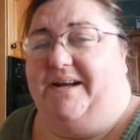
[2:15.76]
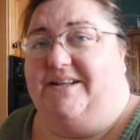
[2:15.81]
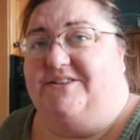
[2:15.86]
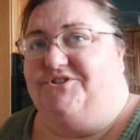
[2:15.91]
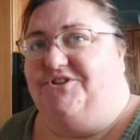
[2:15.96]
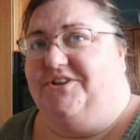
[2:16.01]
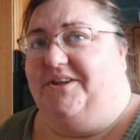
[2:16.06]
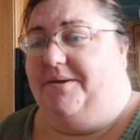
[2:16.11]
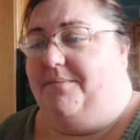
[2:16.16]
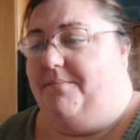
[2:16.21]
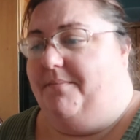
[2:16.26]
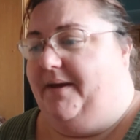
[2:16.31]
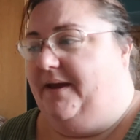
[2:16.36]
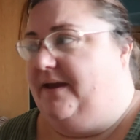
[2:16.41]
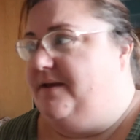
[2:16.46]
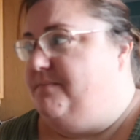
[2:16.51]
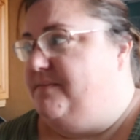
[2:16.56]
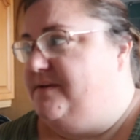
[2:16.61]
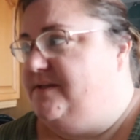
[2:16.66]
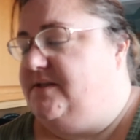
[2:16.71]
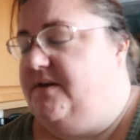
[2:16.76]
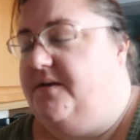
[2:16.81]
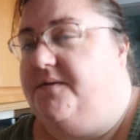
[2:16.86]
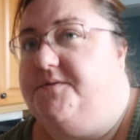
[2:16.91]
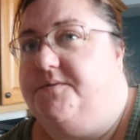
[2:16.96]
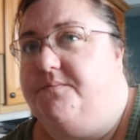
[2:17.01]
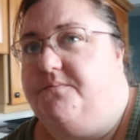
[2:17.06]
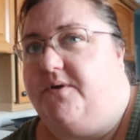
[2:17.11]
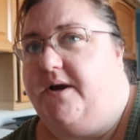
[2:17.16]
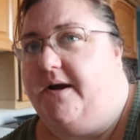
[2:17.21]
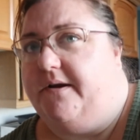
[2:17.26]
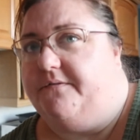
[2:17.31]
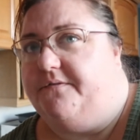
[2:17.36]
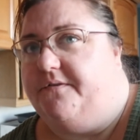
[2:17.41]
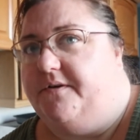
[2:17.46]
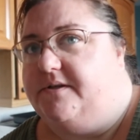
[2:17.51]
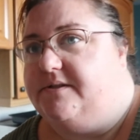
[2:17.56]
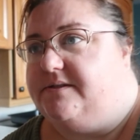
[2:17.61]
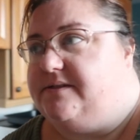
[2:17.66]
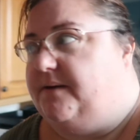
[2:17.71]
actually making myself some
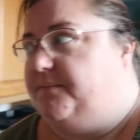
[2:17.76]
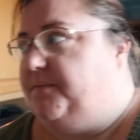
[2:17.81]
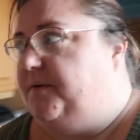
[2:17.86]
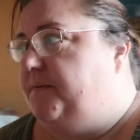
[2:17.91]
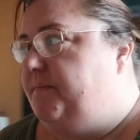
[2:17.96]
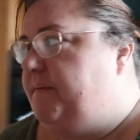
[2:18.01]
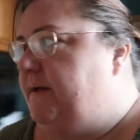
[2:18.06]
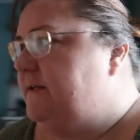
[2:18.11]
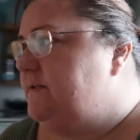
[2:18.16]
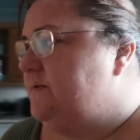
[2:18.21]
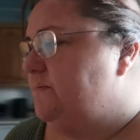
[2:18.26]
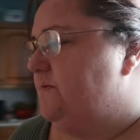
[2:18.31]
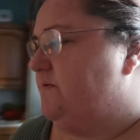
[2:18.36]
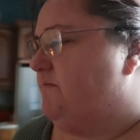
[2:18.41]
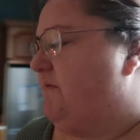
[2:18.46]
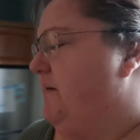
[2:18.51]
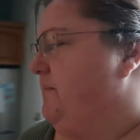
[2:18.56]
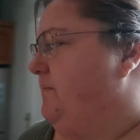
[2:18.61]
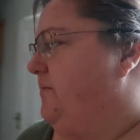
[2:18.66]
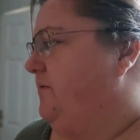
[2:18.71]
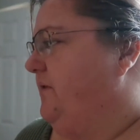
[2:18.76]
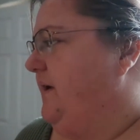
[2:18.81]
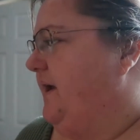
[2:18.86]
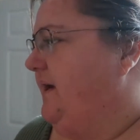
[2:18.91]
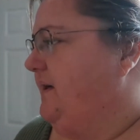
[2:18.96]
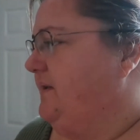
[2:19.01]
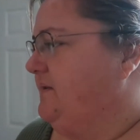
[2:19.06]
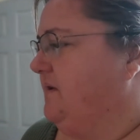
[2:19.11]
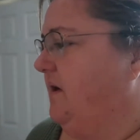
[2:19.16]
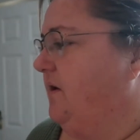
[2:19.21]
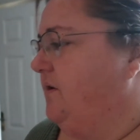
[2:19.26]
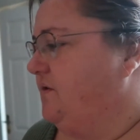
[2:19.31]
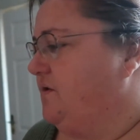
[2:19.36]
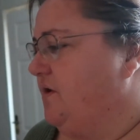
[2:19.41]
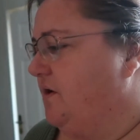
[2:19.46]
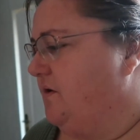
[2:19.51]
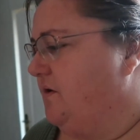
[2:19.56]
breakfast. I'm gonna make some scrambled eggs on